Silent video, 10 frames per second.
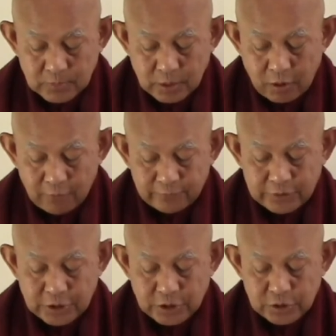of
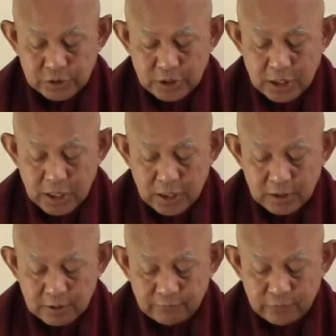these in
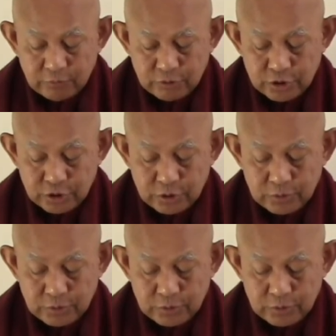the future,